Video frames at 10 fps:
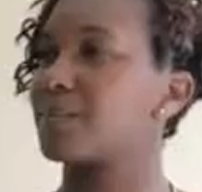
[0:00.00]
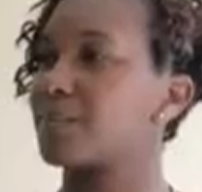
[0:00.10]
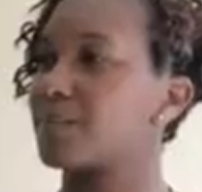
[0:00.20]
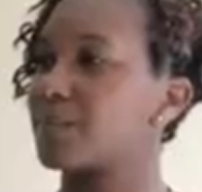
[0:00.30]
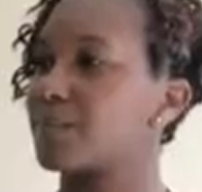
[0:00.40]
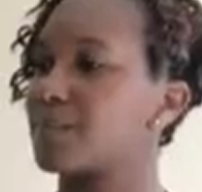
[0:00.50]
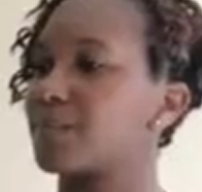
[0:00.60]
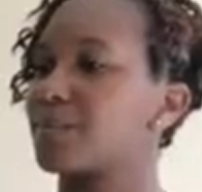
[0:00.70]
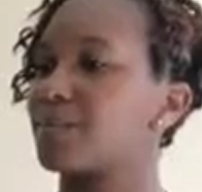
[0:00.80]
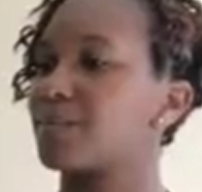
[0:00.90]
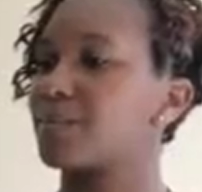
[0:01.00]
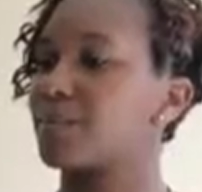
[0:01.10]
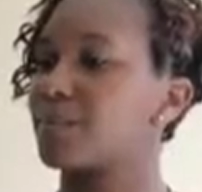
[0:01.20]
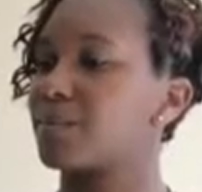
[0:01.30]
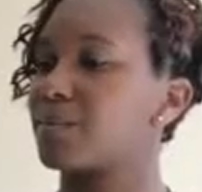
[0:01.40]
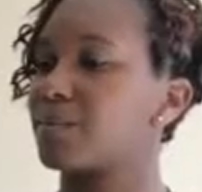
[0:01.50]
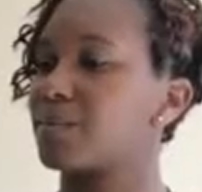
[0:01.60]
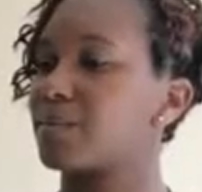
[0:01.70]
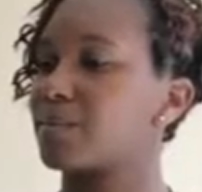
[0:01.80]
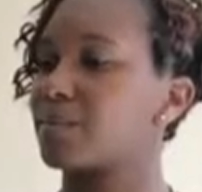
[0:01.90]

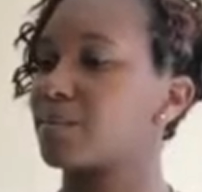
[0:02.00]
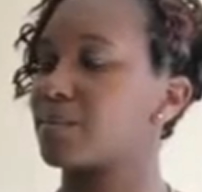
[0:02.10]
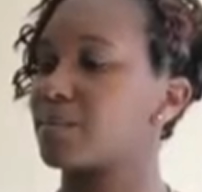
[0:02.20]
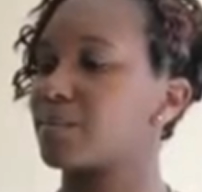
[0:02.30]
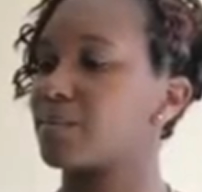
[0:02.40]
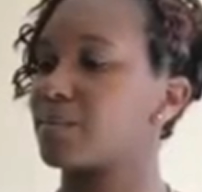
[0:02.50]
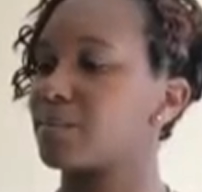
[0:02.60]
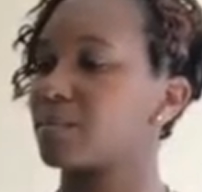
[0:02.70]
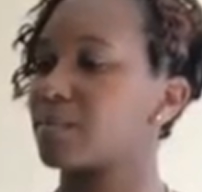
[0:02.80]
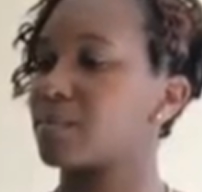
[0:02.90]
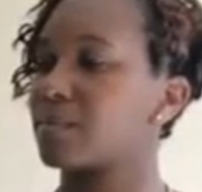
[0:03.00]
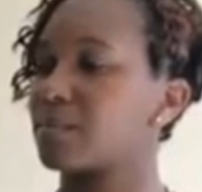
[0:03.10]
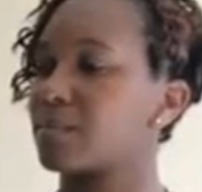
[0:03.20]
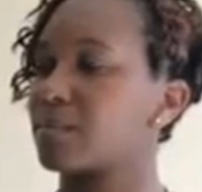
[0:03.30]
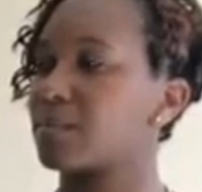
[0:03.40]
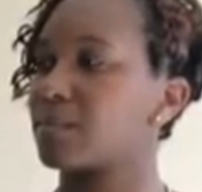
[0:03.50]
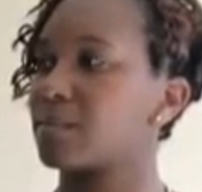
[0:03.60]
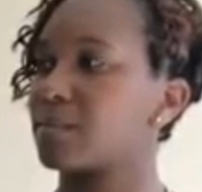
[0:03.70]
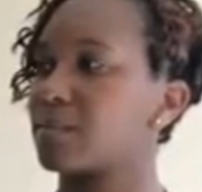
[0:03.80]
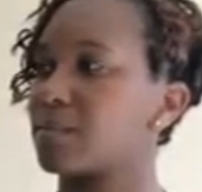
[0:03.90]

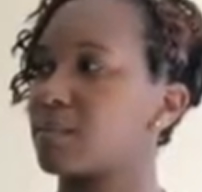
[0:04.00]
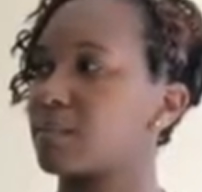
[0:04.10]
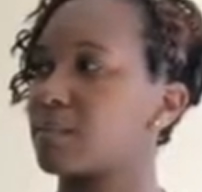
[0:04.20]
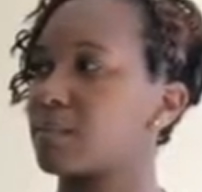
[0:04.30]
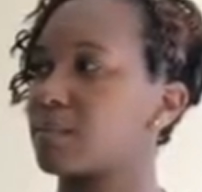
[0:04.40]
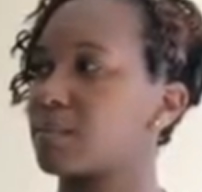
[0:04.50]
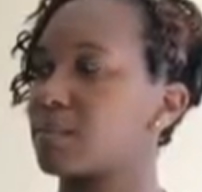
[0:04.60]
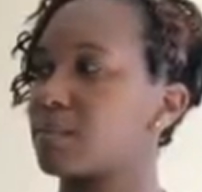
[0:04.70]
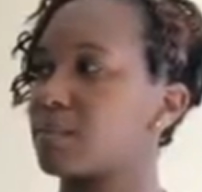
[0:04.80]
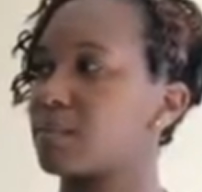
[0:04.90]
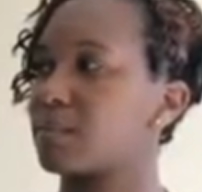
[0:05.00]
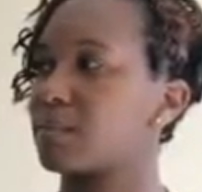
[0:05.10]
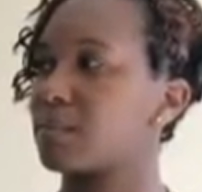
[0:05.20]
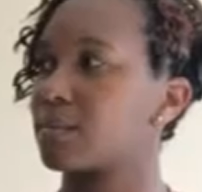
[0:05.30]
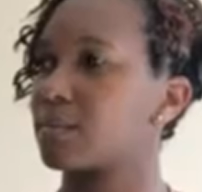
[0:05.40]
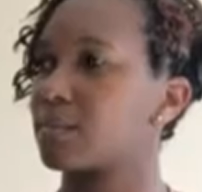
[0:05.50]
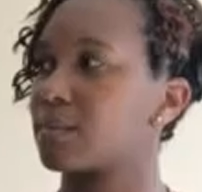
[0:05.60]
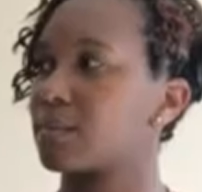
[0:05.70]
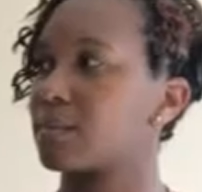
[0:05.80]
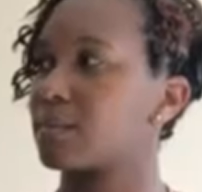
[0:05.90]

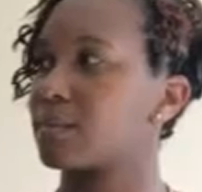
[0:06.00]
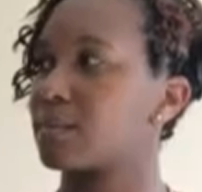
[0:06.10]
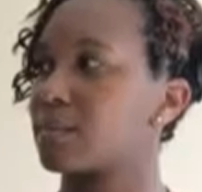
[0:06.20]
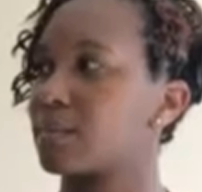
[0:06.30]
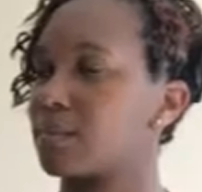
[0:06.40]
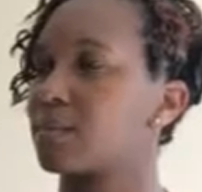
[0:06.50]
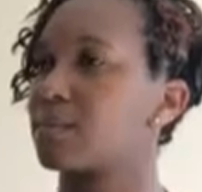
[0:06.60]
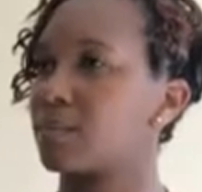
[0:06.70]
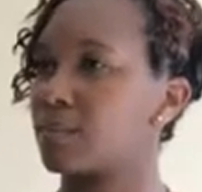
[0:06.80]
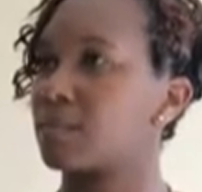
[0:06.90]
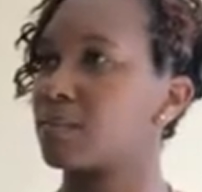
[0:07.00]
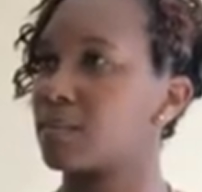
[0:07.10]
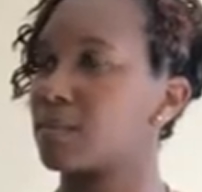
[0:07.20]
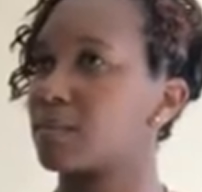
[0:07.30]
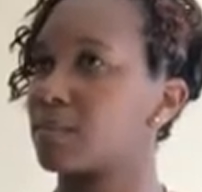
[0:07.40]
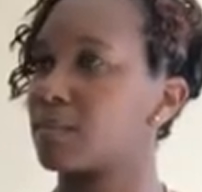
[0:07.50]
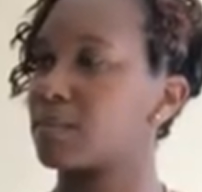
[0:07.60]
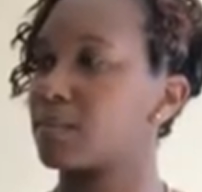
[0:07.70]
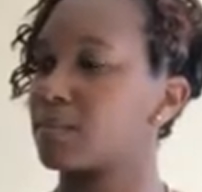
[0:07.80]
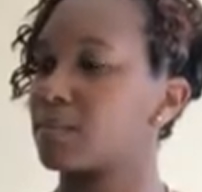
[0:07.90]
No words are spoken by the person on screen.